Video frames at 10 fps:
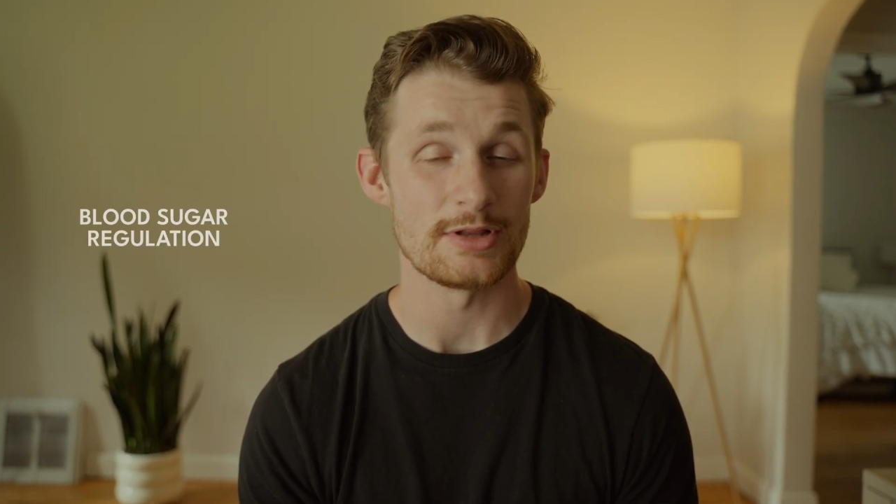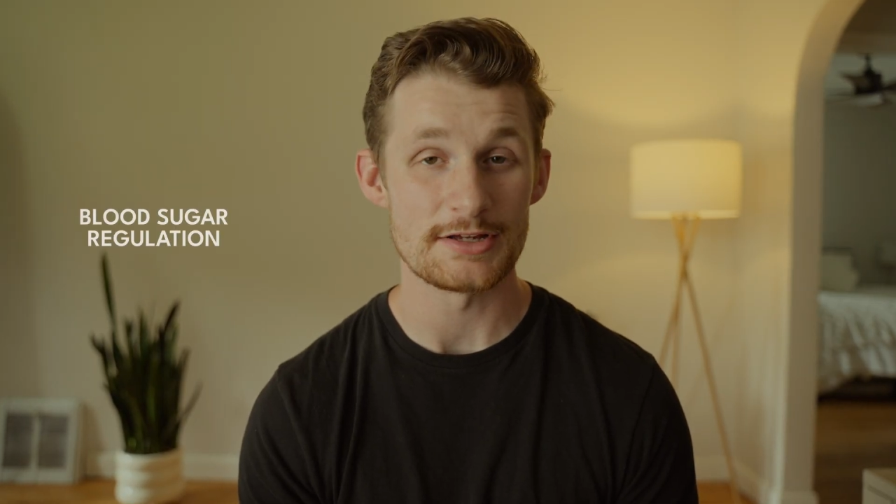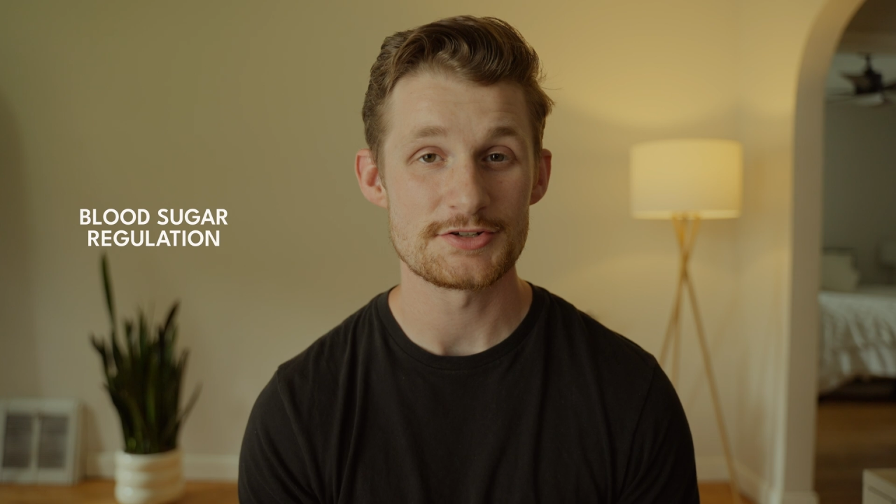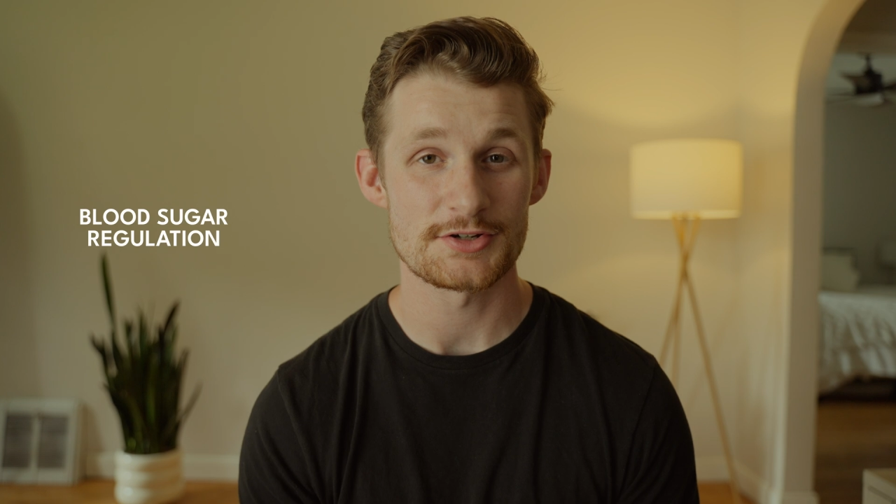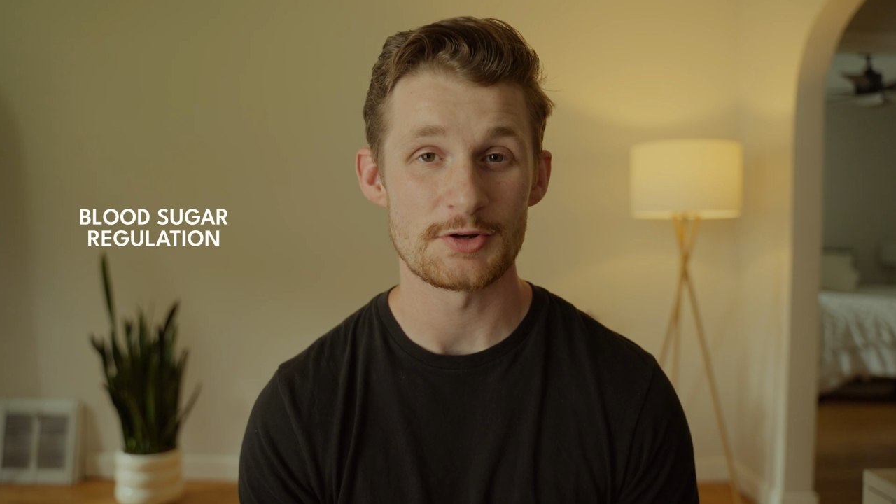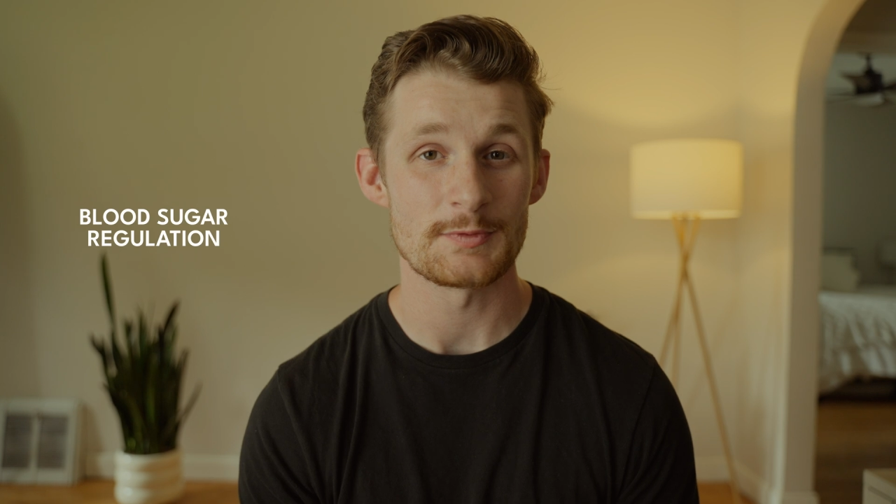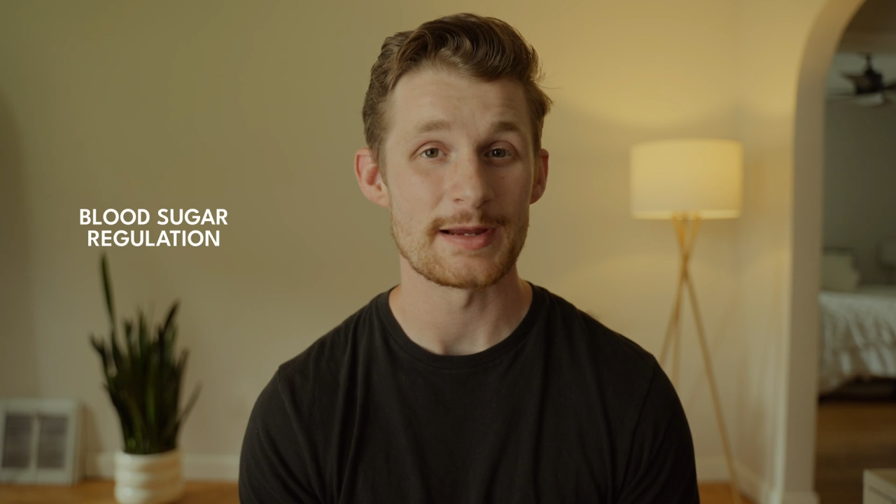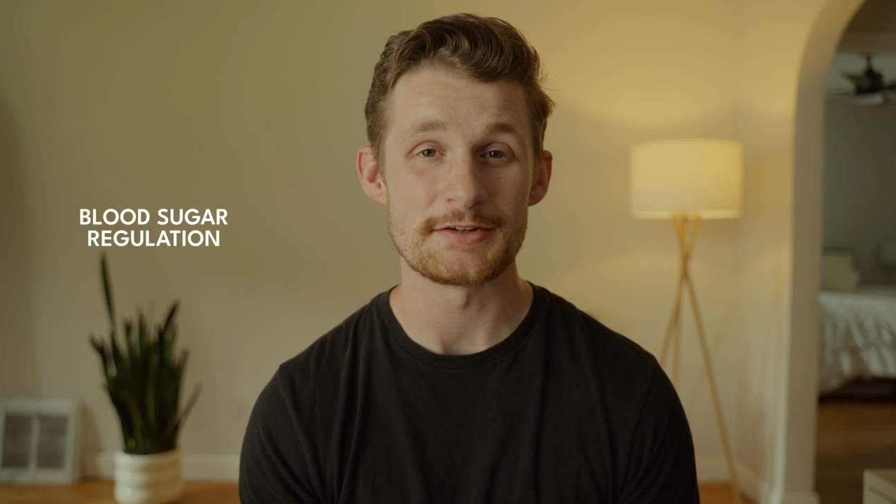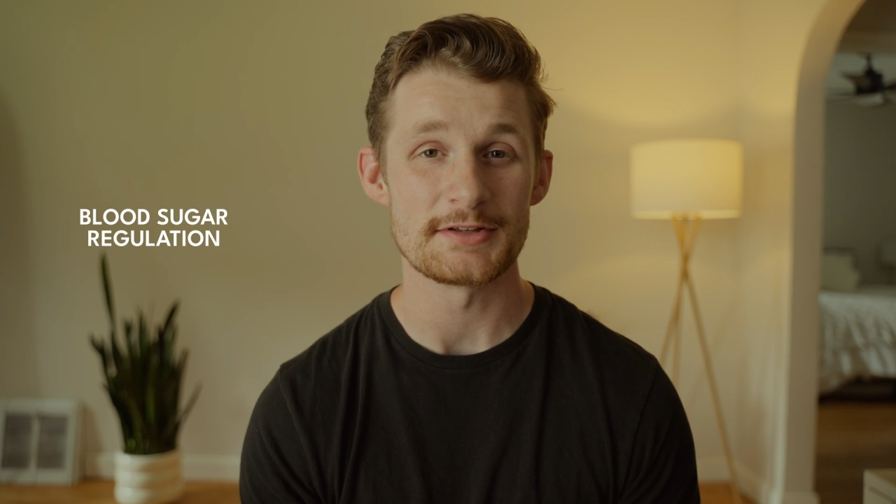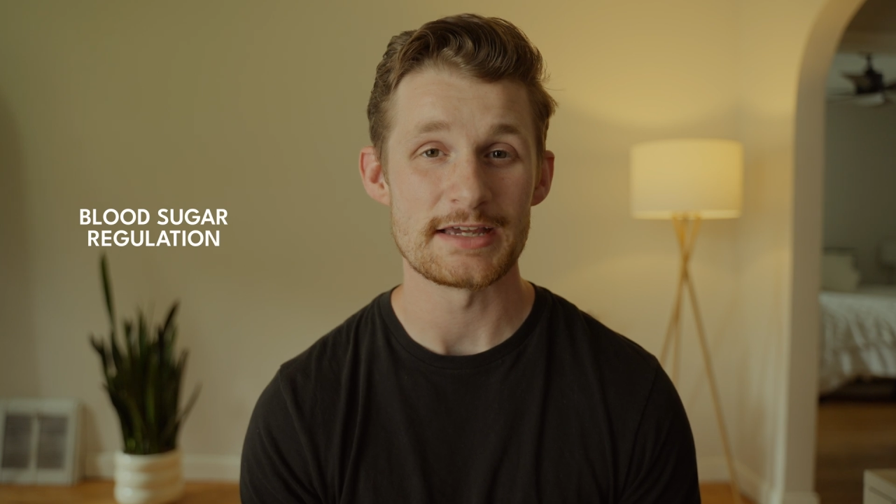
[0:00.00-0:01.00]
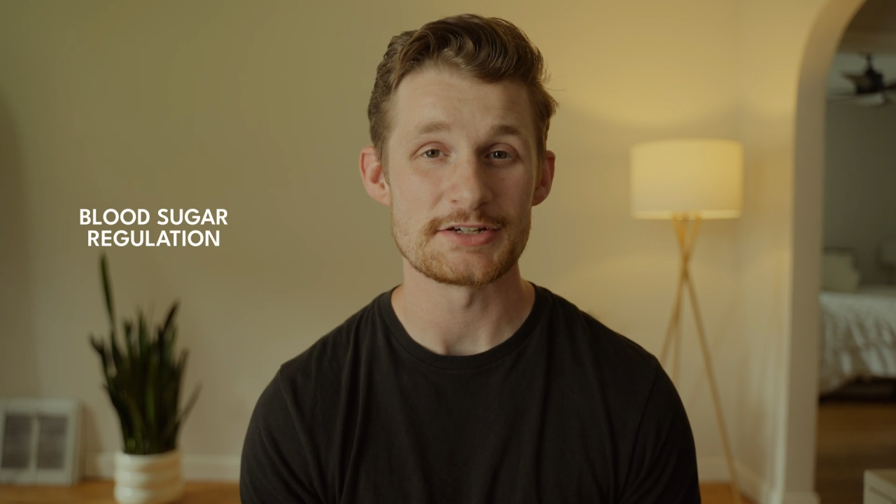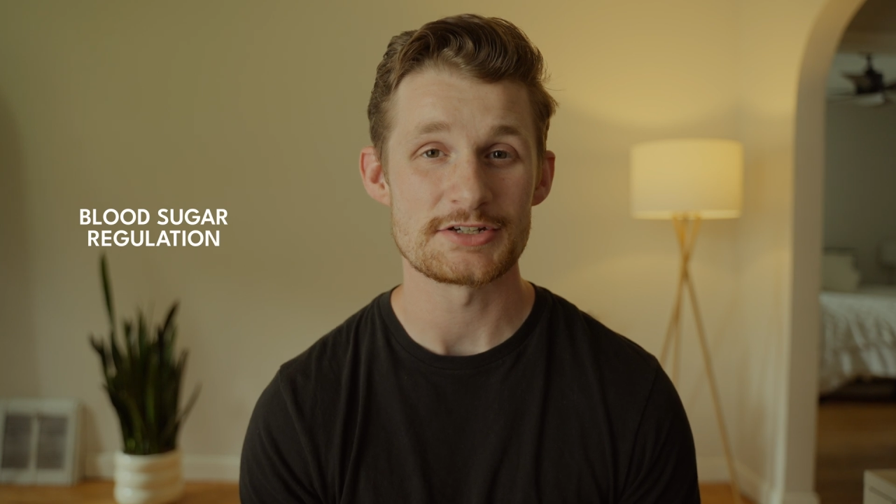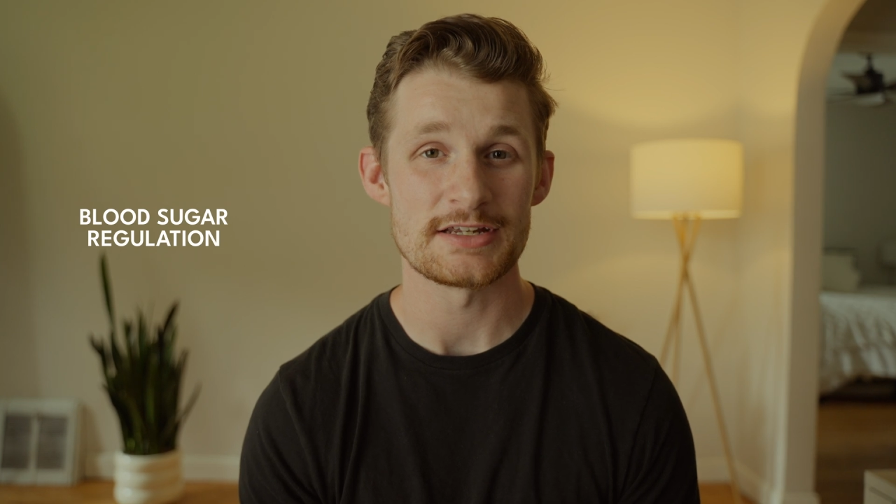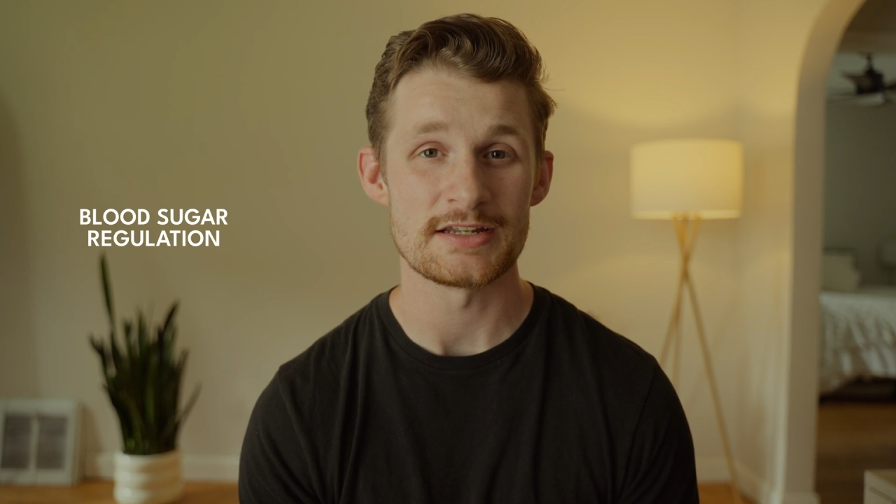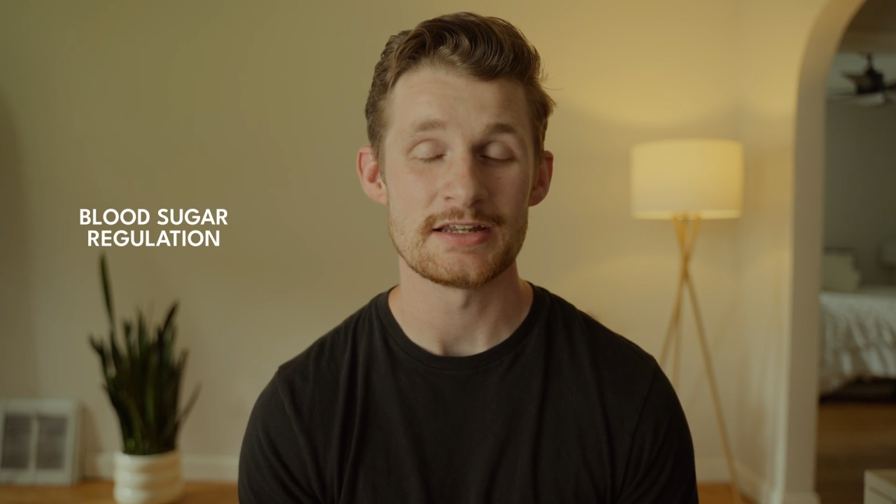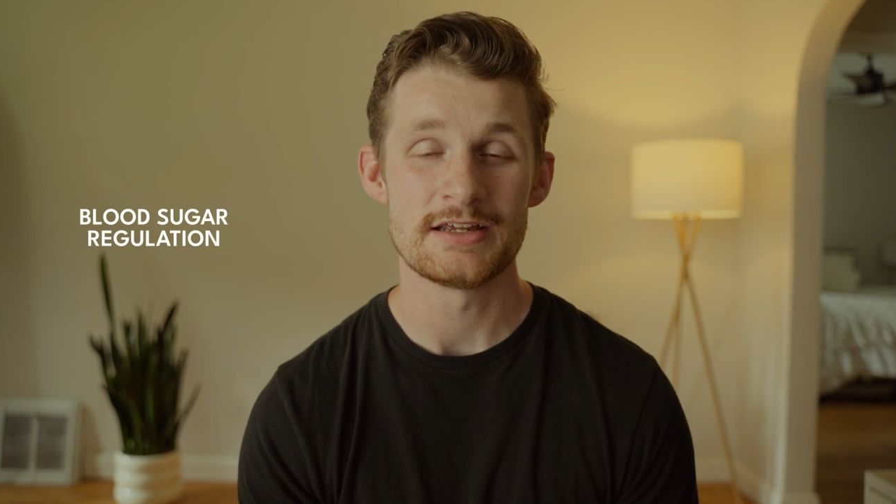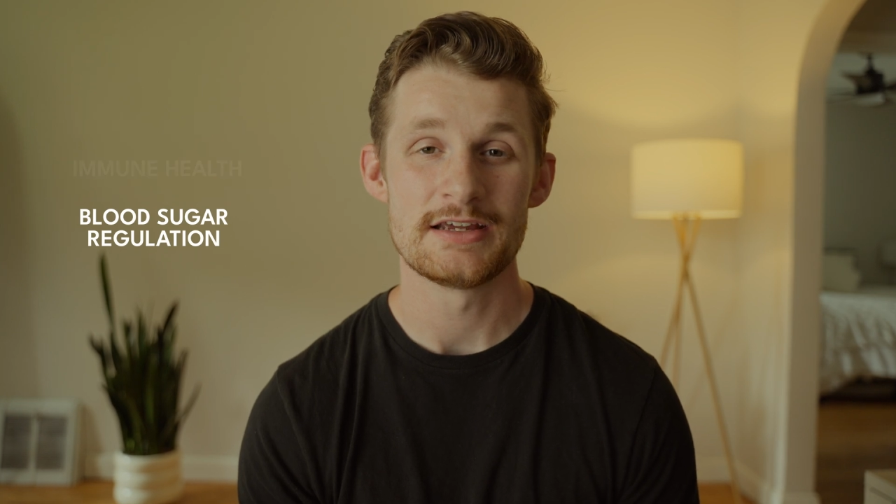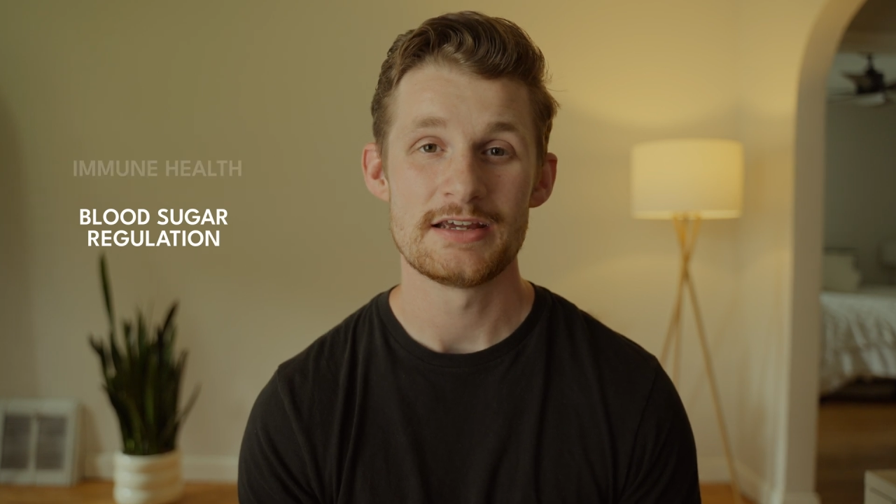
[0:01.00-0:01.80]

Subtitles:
blood sugar regulation,